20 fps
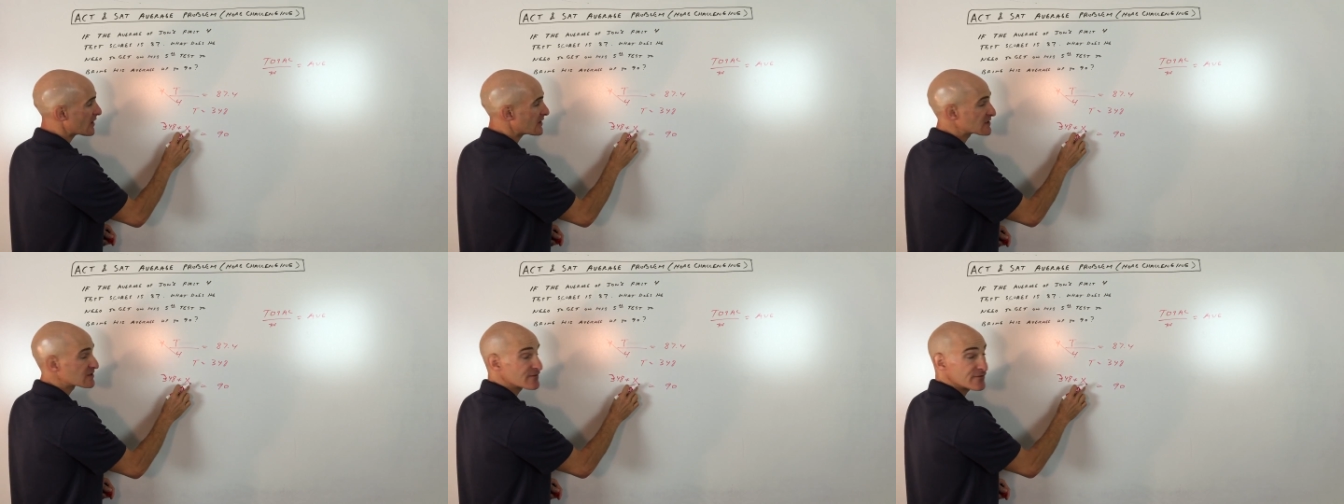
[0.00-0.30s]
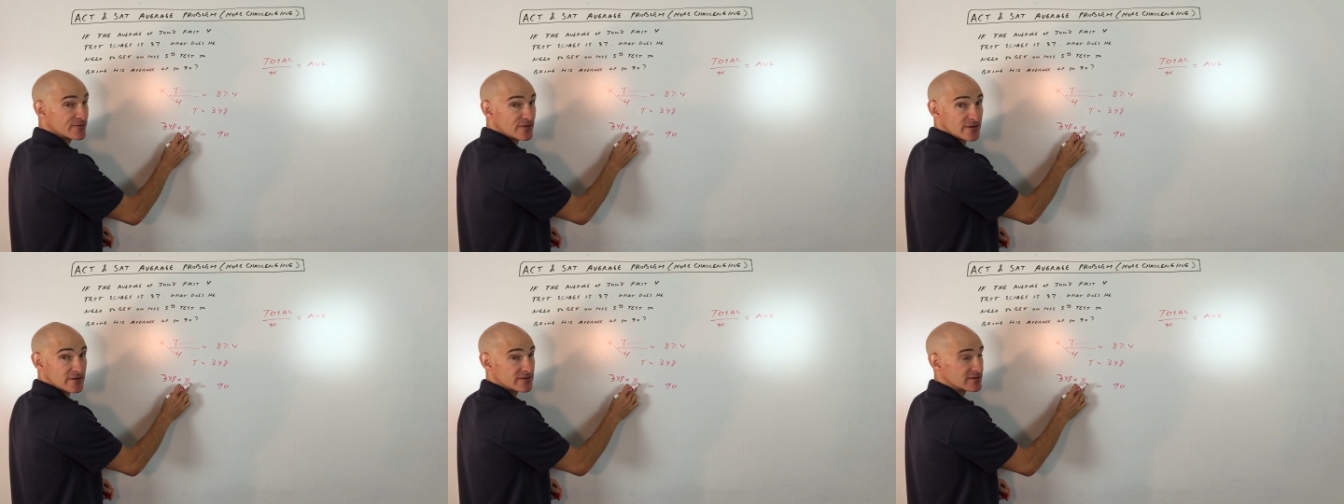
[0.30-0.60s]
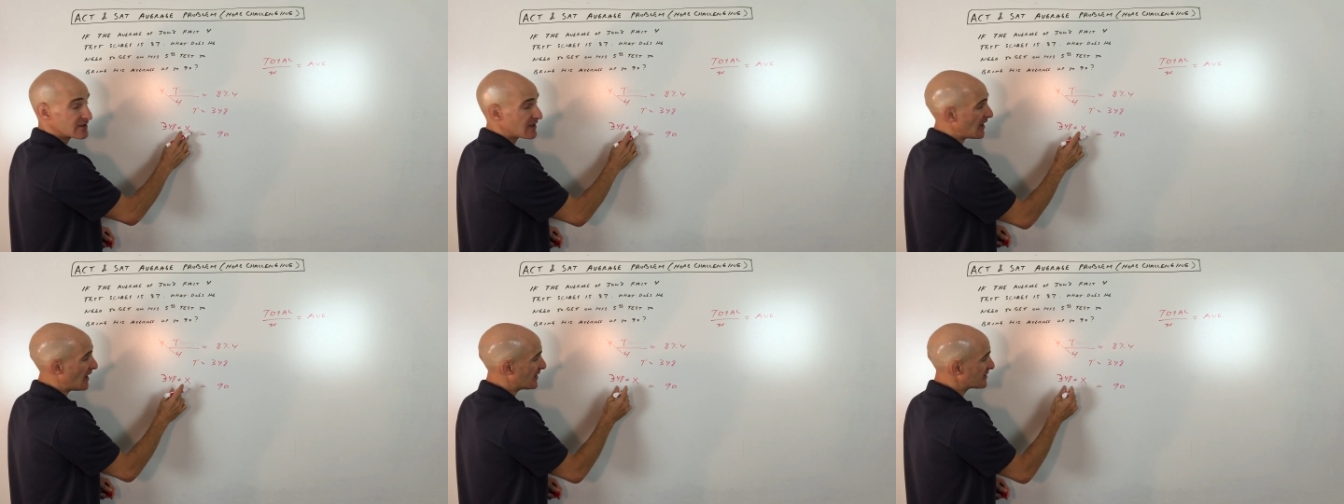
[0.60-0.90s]
on his
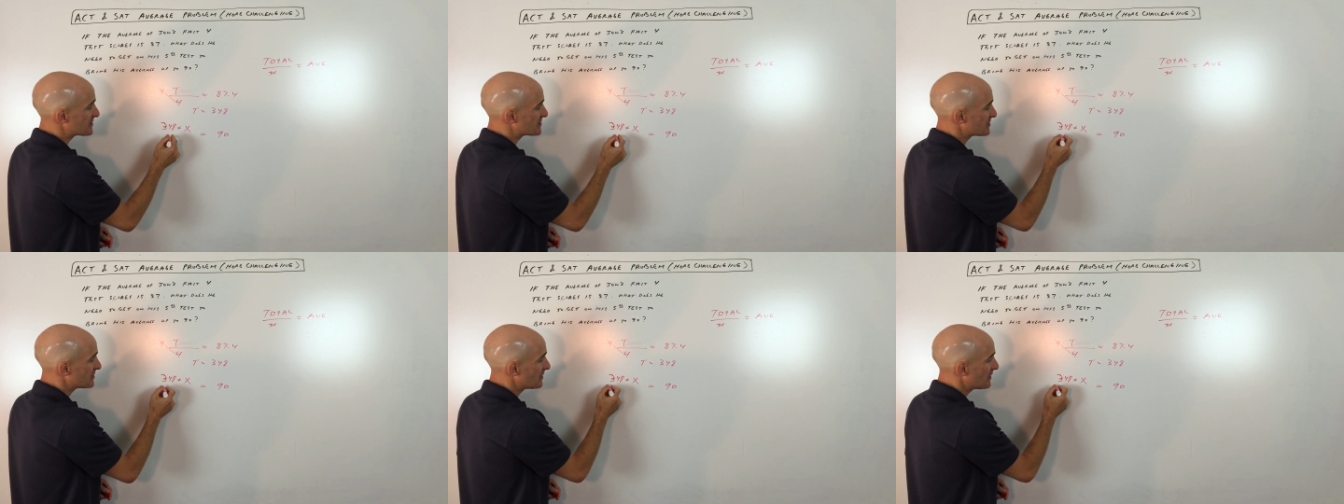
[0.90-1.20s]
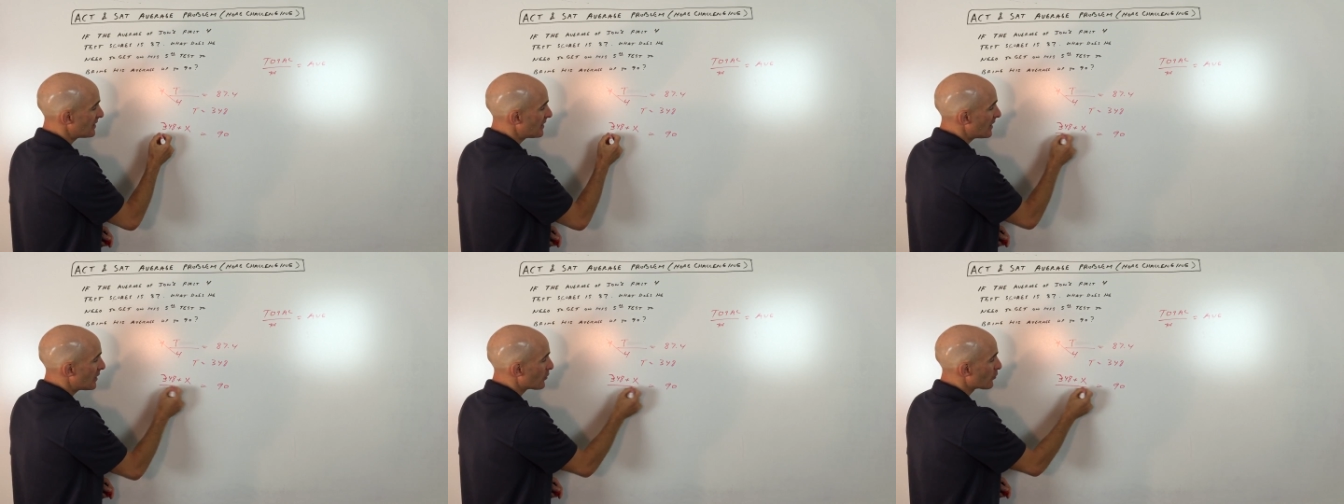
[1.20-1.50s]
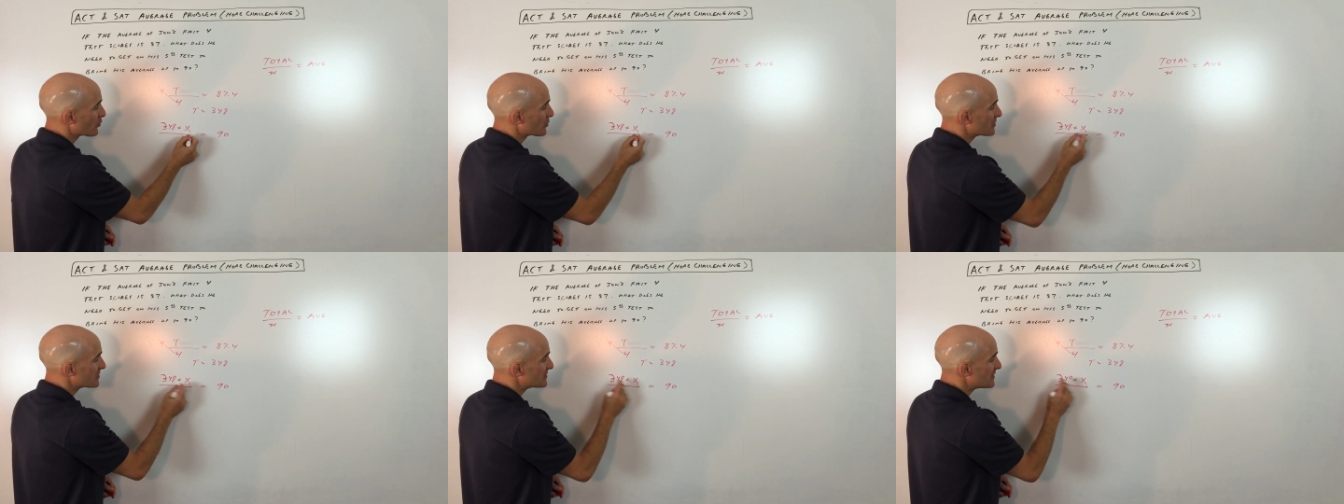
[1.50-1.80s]
fifth test.
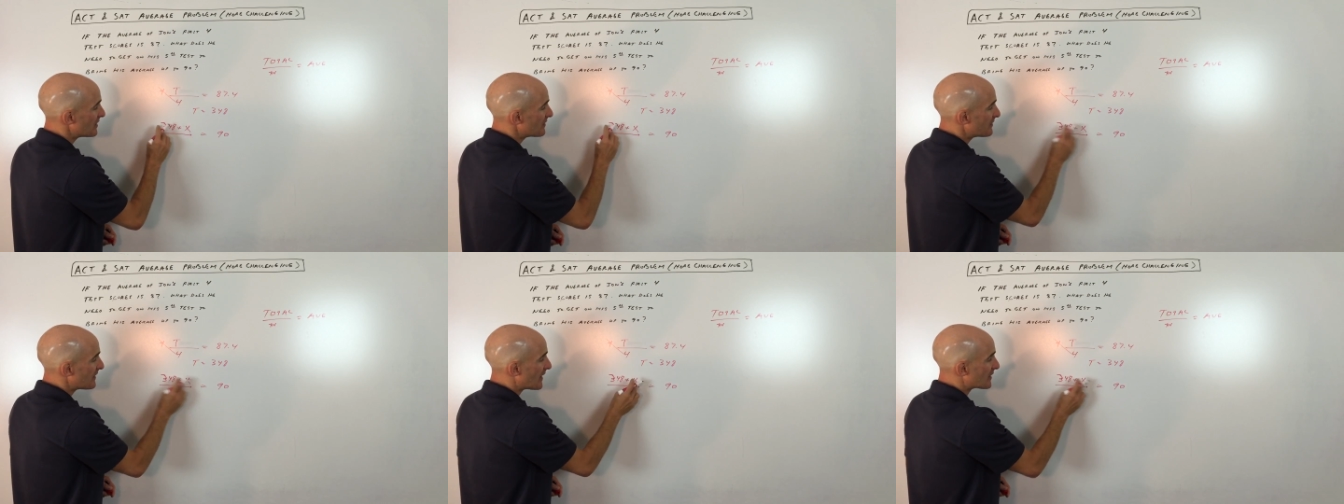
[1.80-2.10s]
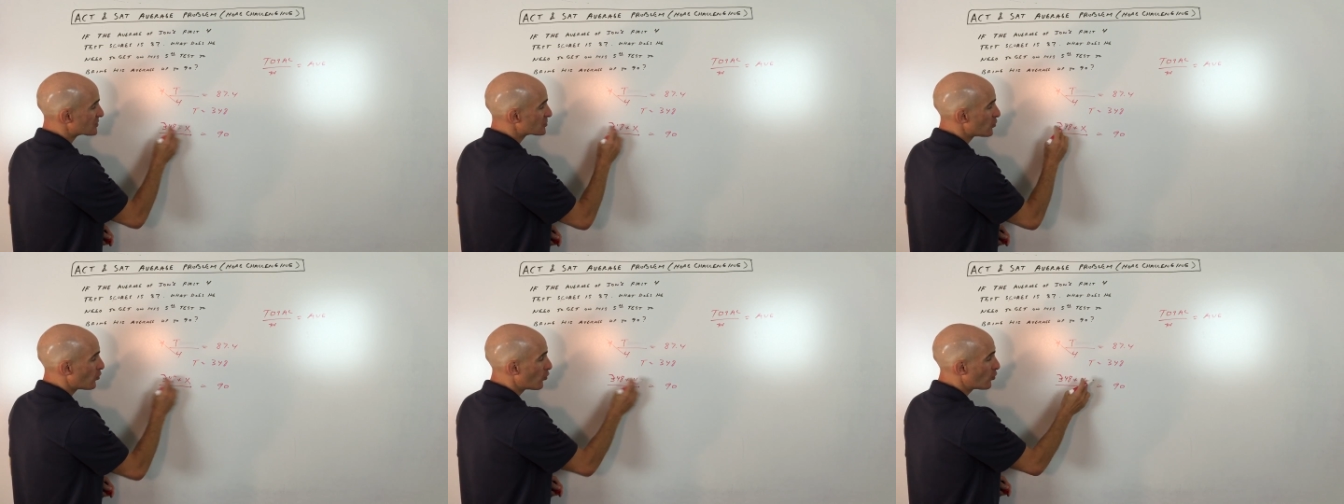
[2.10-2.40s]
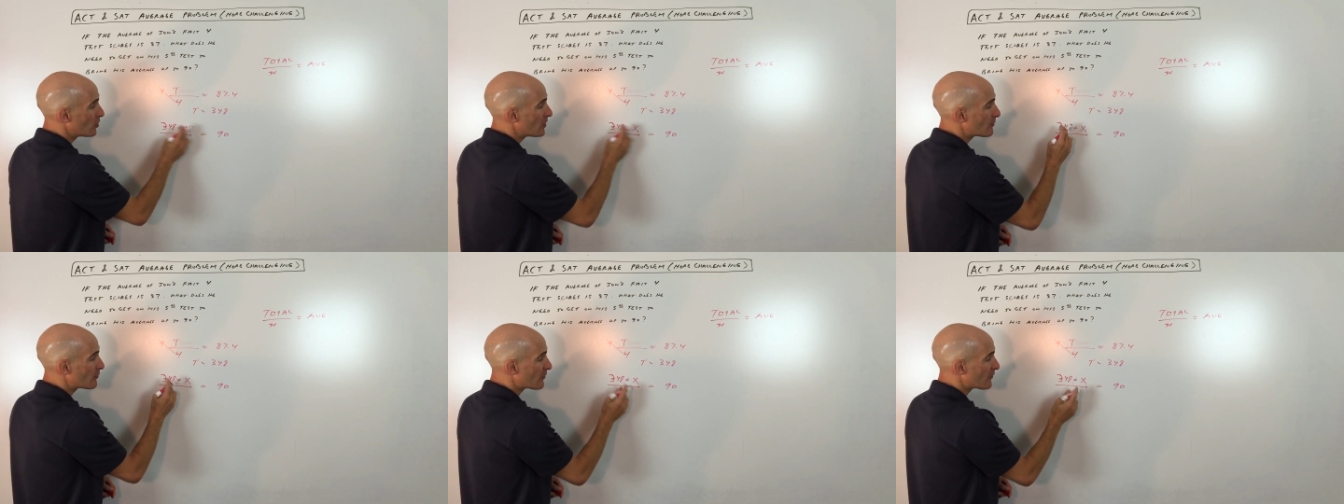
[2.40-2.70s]
We're going to take that
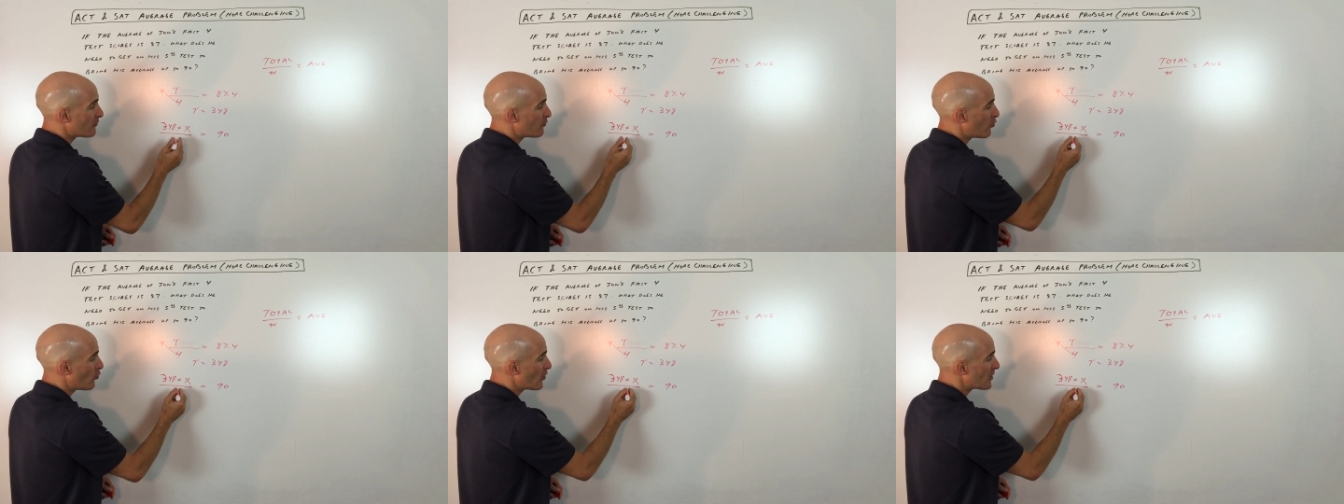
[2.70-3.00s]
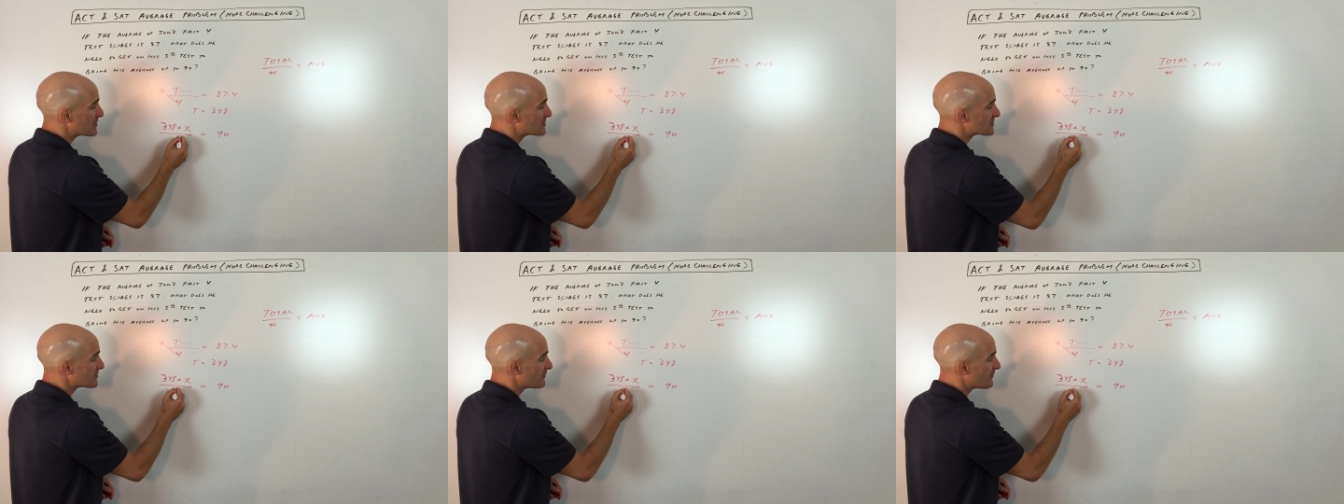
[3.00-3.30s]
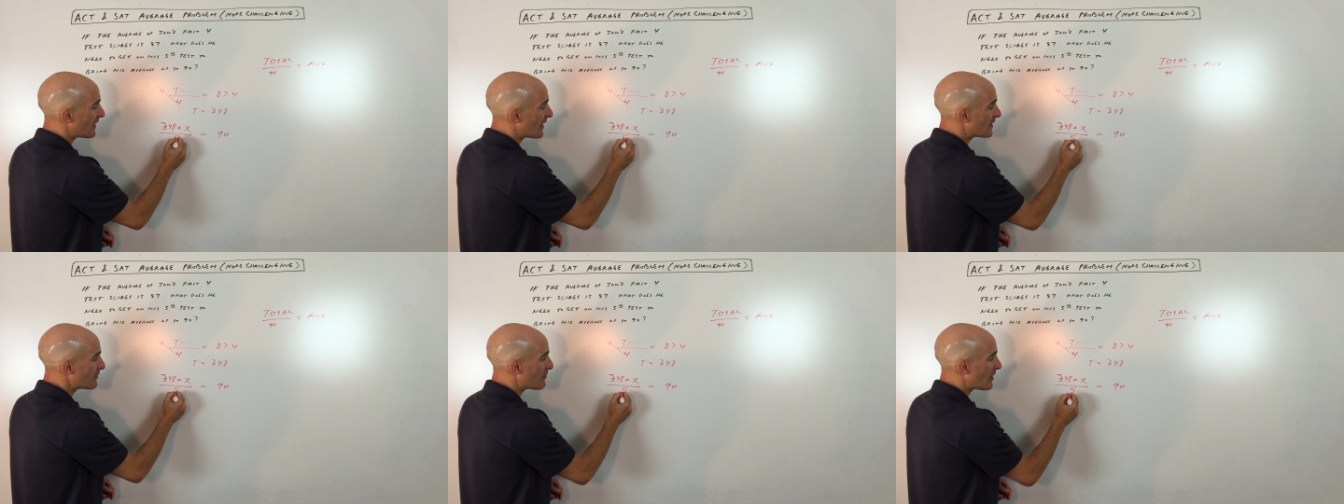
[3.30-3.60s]
total number of points
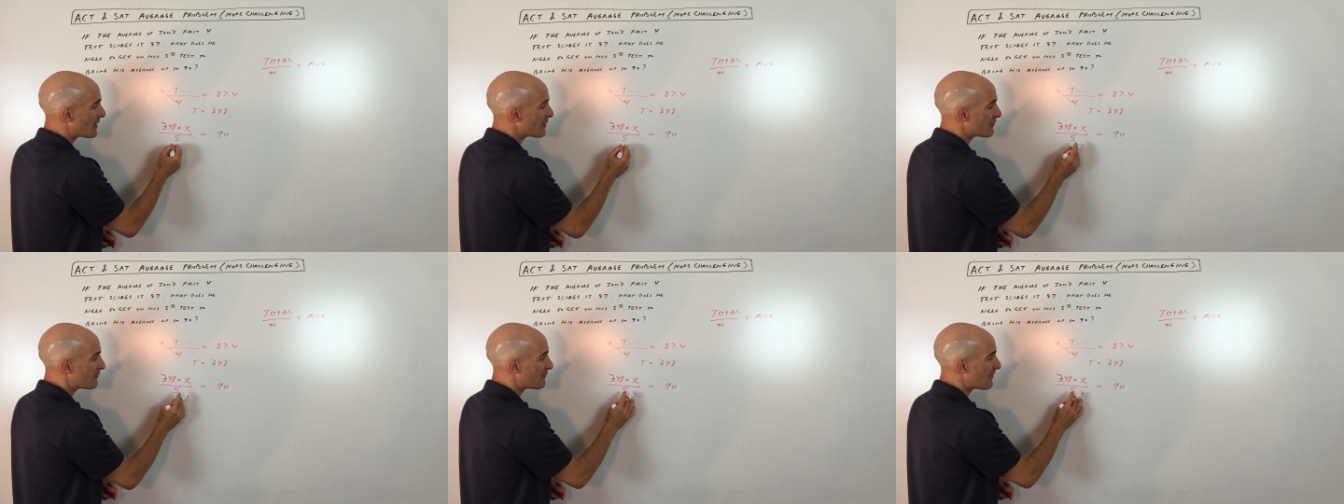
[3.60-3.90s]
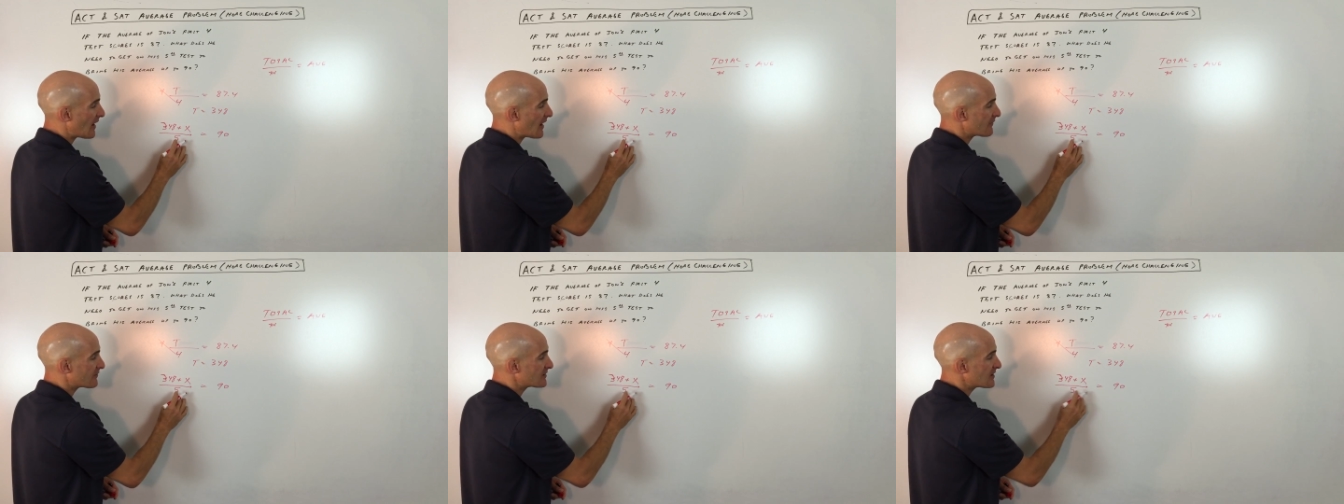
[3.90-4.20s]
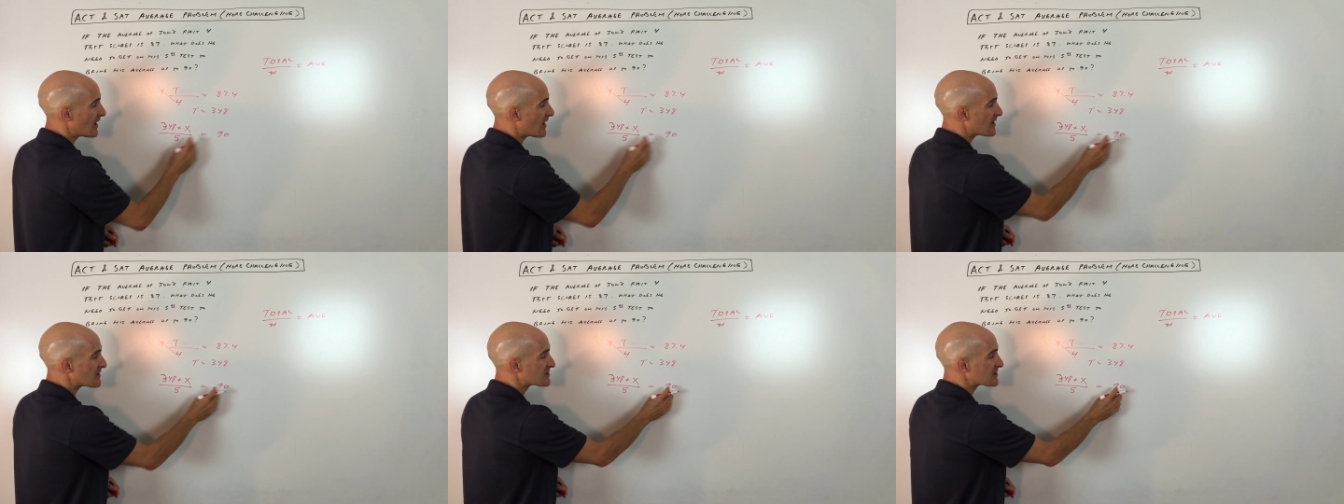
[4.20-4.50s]
divided by the five
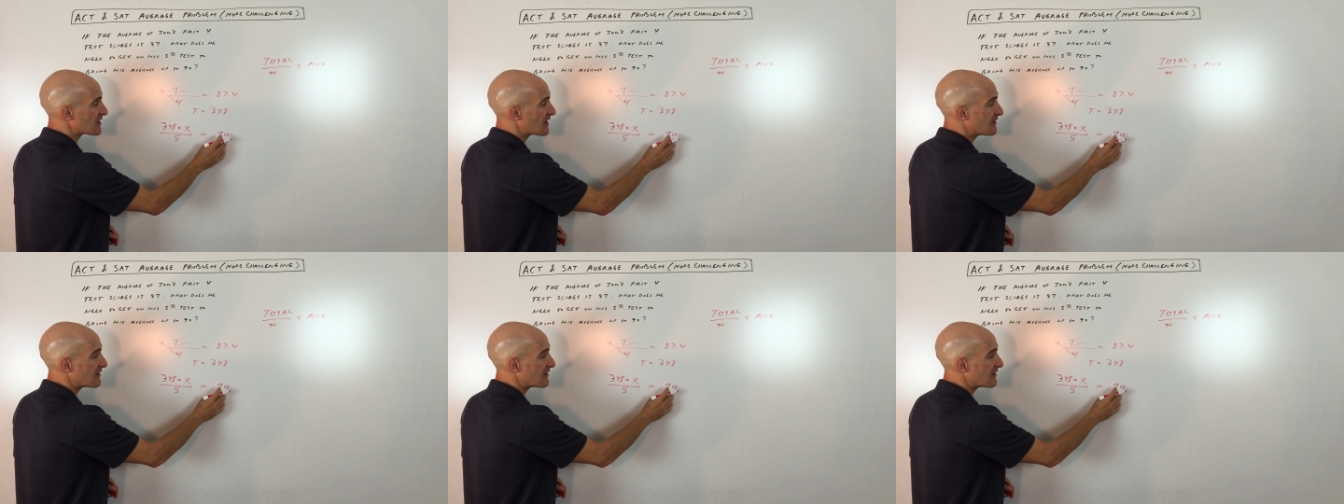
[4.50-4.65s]
tests,